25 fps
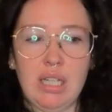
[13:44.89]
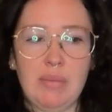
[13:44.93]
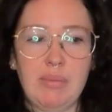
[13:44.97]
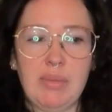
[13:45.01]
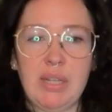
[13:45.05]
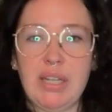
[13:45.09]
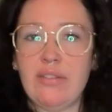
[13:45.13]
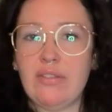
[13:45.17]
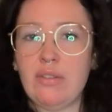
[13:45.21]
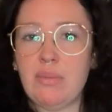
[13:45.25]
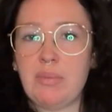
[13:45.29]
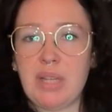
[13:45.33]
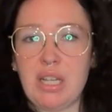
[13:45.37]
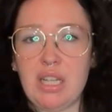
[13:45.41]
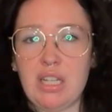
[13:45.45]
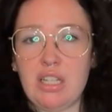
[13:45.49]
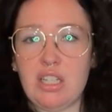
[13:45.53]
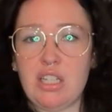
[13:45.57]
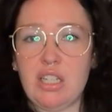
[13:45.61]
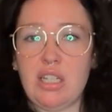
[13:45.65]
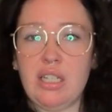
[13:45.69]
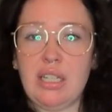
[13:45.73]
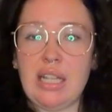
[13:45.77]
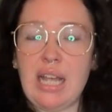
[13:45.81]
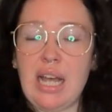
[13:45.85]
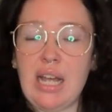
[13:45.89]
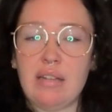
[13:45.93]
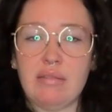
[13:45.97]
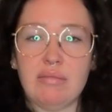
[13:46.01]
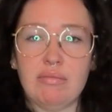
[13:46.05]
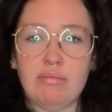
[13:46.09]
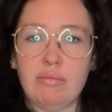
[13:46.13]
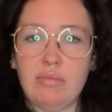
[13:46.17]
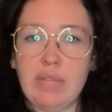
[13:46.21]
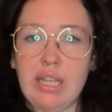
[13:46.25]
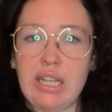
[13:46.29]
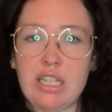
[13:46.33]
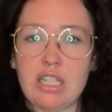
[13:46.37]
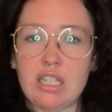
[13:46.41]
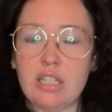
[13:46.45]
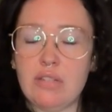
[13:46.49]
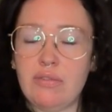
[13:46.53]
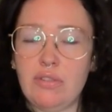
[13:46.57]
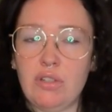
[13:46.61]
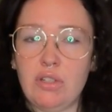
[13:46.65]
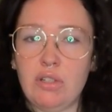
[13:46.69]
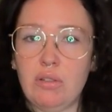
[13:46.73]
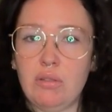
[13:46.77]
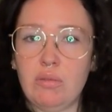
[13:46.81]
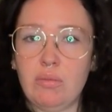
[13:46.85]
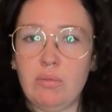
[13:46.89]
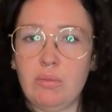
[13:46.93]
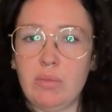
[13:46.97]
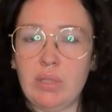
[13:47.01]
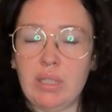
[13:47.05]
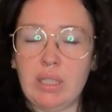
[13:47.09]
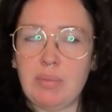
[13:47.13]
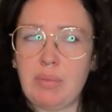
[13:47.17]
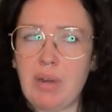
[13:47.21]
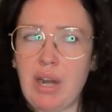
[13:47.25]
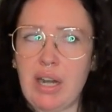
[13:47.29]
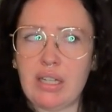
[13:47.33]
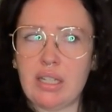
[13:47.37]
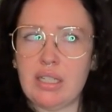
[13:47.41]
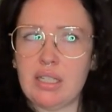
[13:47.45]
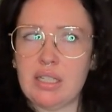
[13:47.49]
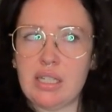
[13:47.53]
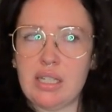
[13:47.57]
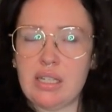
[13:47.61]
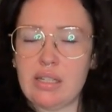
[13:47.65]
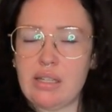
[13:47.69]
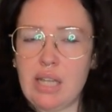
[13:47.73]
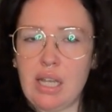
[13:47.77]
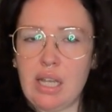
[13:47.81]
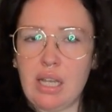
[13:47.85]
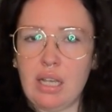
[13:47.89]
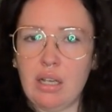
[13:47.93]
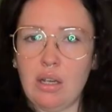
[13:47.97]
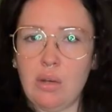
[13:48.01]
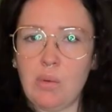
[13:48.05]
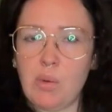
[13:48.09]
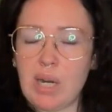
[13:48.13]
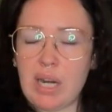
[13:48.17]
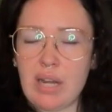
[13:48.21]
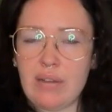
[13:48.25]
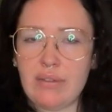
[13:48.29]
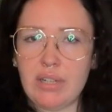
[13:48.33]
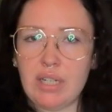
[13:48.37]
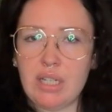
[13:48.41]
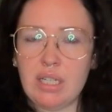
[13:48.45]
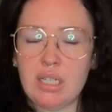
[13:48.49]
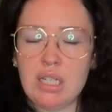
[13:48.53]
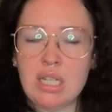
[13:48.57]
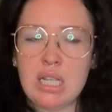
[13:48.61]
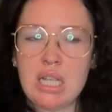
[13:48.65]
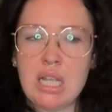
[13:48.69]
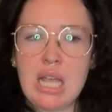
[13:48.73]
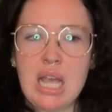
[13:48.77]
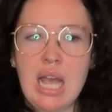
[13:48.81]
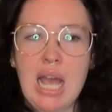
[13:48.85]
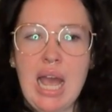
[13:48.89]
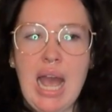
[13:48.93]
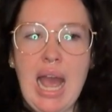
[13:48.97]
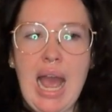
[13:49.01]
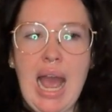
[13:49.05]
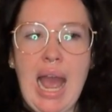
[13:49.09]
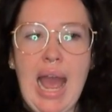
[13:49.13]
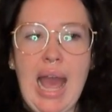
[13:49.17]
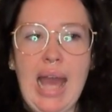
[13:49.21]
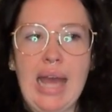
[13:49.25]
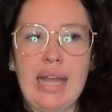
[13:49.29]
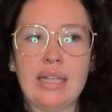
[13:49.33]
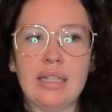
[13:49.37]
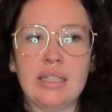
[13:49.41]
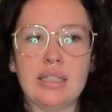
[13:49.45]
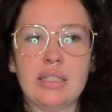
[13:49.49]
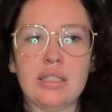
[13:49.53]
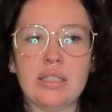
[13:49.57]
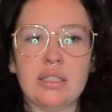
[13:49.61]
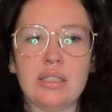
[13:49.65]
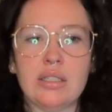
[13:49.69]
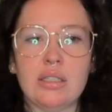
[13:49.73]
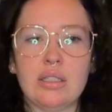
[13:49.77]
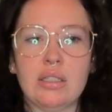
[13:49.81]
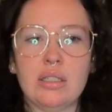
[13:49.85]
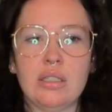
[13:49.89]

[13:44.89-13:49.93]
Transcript: bit of a bitch in that interview with the pregnancy thing or whatever. And